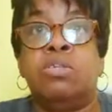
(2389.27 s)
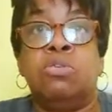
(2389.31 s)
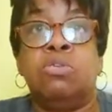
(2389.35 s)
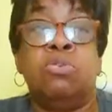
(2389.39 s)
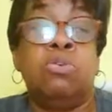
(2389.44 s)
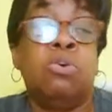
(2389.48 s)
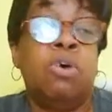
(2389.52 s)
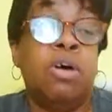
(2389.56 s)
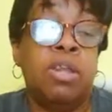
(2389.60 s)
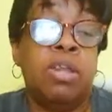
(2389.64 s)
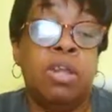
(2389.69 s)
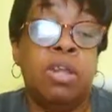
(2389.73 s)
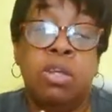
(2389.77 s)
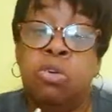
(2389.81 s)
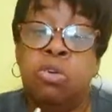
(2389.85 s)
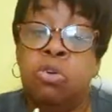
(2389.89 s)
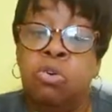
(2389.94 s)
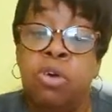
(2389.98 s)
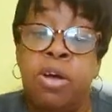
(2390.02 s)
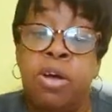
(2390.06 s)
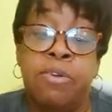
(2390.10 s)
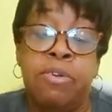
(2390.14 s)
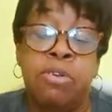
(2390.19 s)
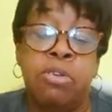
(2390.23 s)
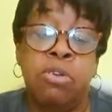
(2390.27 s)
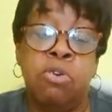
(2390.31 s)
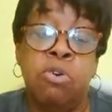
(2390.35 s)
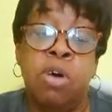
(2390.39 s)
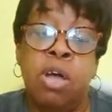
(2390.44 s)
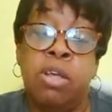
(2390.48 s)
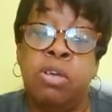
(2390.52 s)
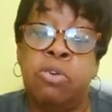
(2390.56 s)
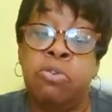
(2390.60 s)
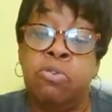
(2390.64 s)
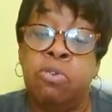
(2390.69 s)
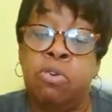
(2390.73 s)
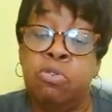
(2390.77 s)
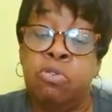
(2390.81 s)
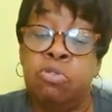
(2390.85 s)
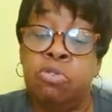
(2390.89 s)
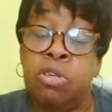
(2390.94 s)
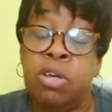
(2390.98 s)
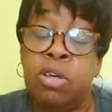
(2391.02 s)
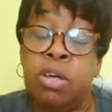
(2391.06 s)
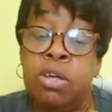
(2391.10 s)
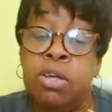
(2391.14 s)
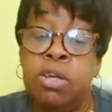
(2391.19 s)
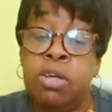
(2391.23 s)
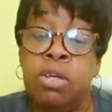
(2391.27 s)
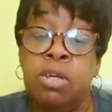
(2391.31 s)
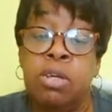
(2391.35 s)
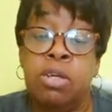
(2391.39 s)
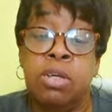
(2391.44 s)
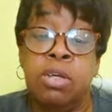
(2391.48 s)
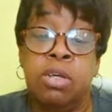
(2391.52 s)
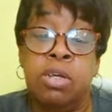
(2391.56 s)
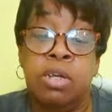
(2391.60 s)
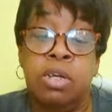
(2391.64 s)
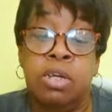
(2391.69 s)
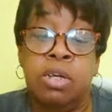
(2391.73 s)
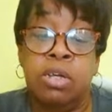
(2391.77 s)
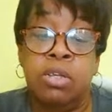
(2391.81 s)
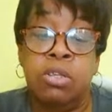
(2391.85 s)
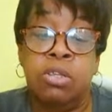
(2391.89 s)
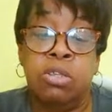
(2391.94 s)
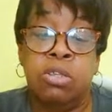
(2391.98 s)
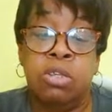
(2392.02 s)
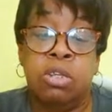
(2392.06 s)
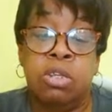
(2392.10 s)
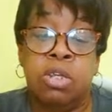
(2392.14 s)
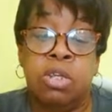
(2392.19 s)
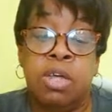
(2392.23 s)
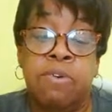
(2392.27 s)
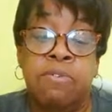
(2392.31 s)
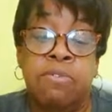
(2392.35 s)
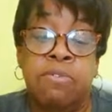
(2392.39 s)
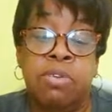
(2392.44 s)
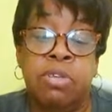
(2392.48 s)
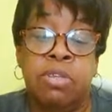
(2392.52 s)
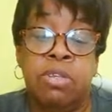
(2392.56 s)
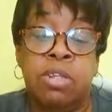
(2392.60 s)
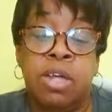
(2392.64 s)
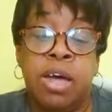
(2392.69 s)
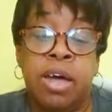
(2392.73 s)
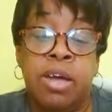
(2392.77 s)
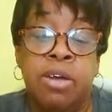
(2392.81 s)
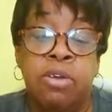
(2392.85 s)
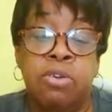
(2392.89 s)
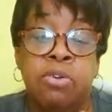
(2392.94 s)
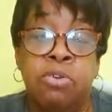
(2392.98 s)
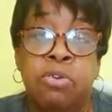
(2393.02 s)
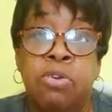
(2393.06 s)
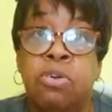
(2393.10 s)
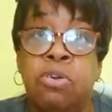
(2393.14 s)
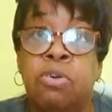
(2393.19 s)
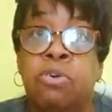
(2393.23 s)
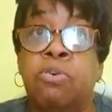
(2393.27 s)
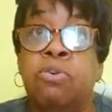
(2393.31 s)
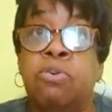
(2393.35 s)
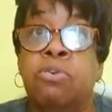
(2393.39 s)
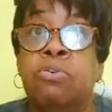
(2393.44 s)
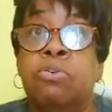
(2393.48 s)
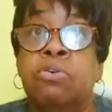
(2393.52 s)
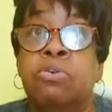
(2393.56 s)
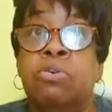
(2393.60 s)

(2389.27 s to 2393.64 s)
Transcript: You don't have to know how to crochet. Just have a desire to learn.